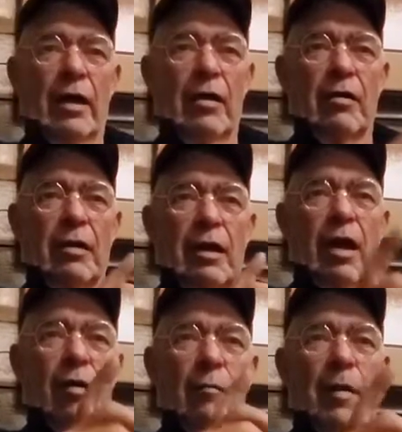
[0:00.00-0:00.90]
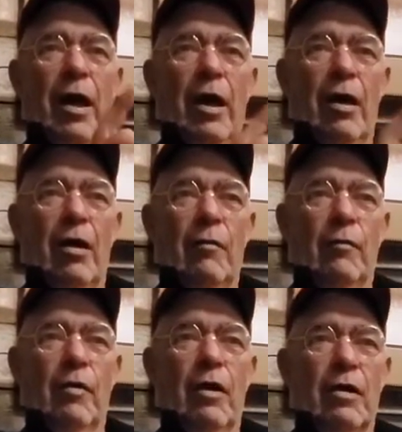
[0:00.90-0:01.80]
I guarantee all my hunt,
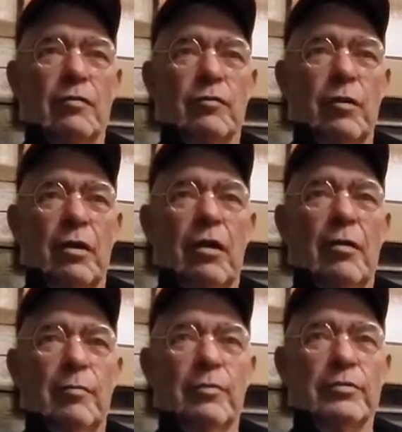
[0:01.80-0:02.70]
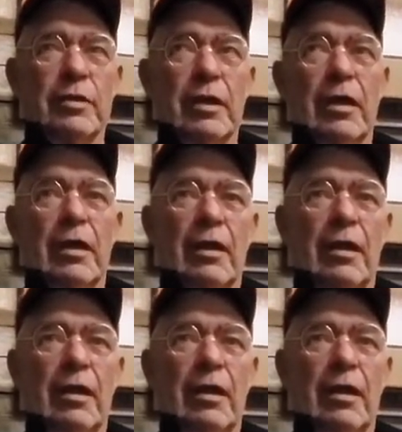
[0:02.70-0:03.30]
hunts 100%.